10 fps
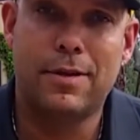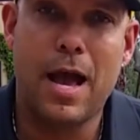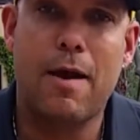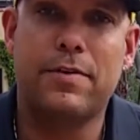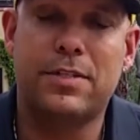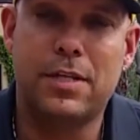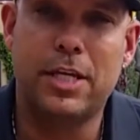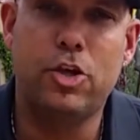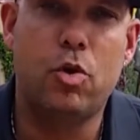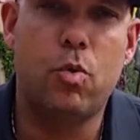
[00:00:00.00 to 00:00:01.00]
Obviously,
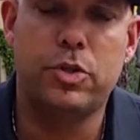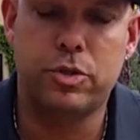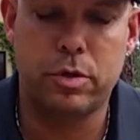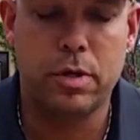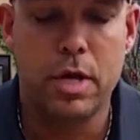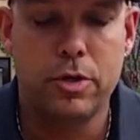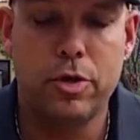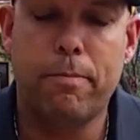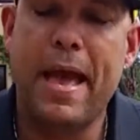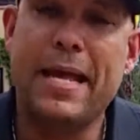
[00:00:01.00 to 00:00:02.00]
you don't want your
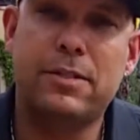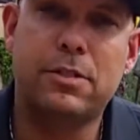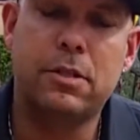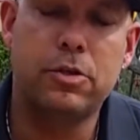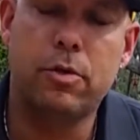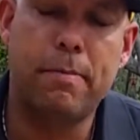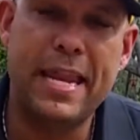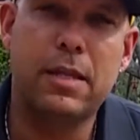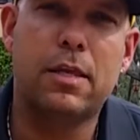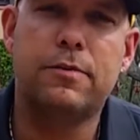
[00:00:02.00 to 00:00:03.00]

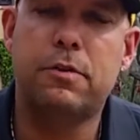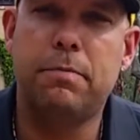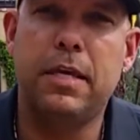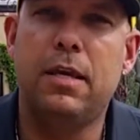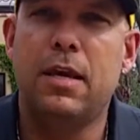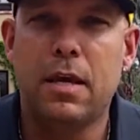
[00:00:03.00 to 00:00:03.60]
batting gloves to be